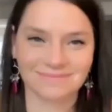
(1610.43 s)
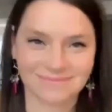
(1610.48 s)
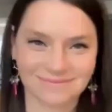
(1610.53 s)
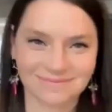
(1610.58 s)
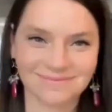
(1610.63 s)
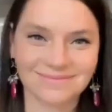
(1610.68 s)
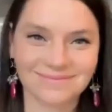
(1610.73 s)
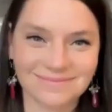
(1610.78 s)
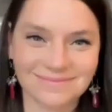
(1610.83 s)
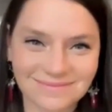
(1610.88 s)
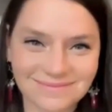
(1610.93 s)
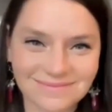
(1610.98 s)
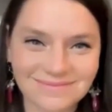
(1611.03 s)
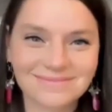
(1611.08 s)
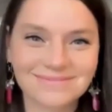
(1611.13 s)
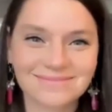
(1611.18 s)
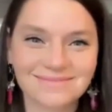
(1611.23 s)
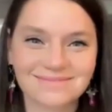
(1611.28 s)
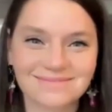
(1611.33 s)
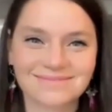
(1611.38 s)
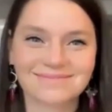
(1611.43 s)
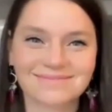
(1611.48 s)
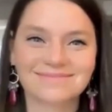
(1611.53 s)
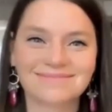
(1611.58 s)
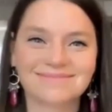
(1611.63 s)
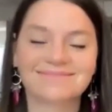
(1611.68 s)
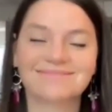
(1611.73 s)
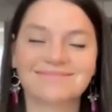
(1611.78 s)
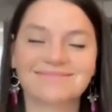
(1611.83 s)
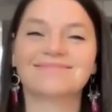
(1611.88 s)
so you had to
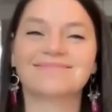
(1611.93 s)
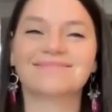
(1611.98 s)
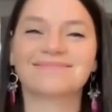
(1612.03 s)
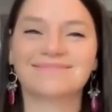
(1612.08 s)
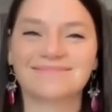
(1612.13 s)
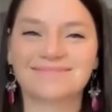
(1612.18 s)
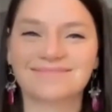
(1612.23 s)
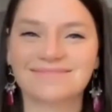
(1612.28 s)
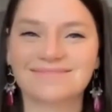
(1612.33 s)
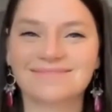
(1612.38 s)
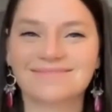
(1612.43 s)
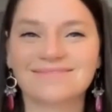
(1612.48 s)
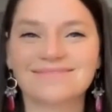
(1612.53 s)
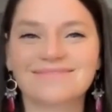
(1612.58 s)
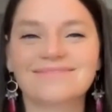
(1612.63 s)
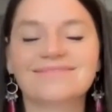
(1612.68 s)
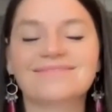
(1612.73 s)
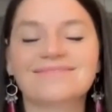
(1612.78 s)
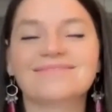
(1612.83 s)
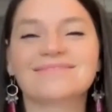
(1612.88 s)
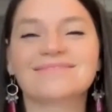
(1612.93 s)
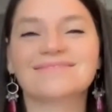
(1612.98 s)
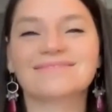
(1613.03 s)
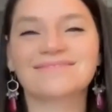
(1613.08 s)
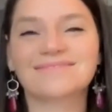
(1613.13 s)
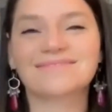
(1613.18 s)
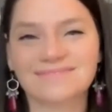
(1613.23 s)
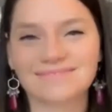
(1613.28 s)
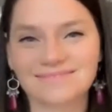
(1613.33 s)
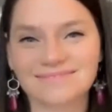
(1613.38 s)
do the
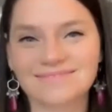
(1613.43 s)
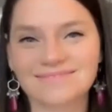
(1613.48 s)
with a